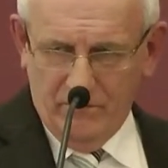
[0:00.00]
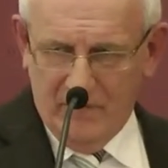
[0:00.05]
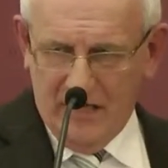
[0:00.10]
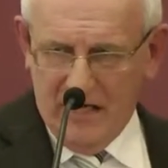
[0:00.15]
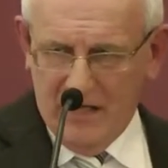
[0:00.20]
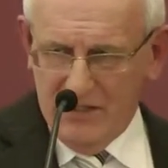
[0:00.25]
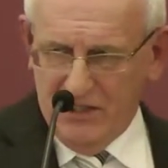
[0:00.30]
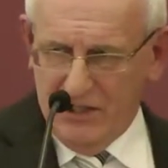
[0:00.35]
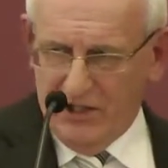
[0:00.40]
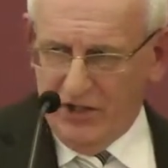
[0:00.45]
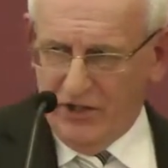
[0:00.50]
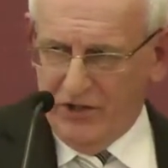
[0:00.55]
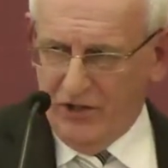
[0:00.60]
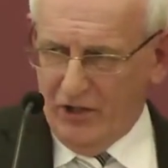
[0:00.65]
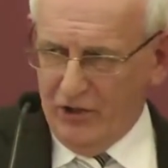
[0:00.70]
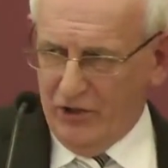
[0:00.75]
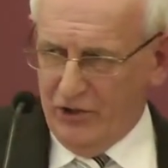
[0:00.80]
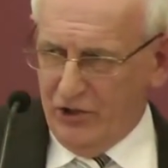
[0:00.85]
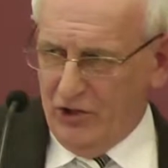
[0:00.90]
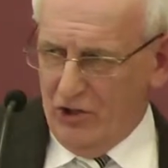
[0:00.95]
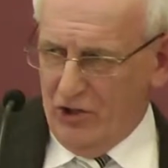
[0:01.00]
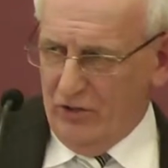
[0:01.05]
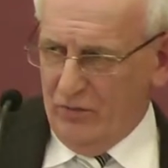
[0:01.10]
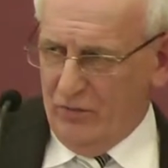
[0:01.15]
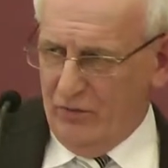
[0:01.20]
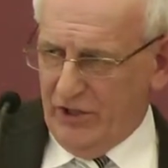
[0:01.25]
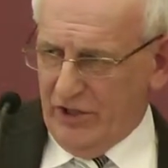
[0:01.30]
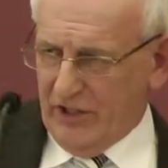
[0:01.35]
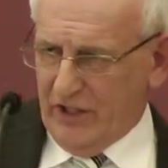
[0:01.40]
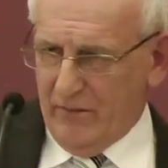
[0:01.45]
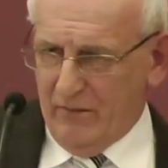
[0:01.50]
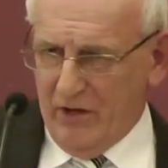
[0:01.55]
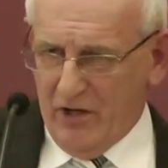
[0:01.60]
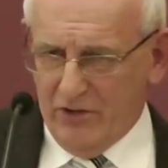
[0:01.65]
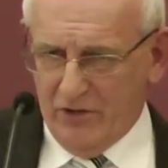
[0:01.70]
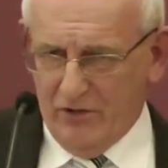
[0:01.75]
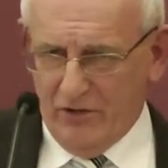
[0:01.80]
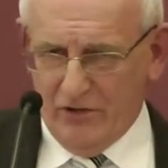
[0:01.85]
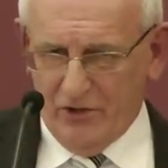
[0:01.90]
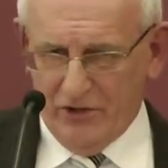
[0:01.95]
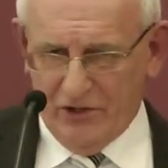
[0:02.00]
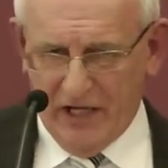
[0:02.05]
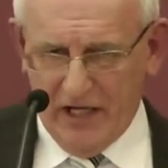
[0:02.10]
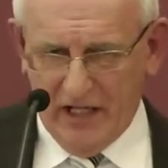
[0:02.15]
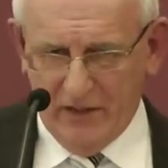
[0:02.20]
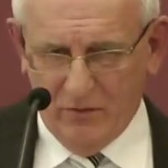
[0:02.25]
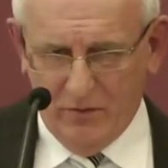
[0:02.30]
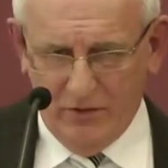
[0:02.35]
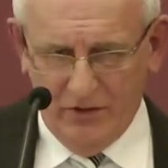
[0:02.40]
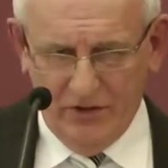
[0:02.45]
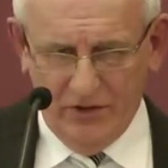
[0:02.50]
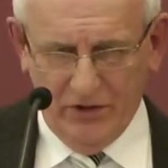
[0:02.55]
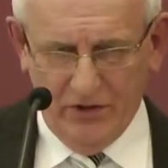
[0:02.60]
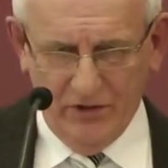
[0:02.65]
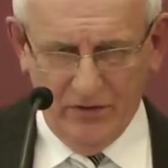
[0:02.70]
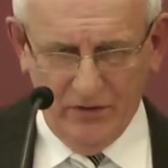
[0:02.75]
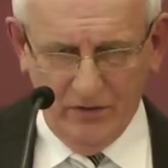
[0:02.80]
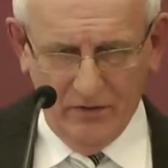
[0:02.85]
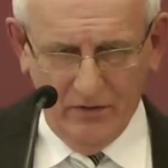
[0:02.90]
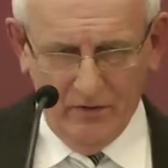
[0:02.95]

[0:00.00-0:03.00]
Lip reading: Man, you'd have thought John would have come out on her side, wouldn't you?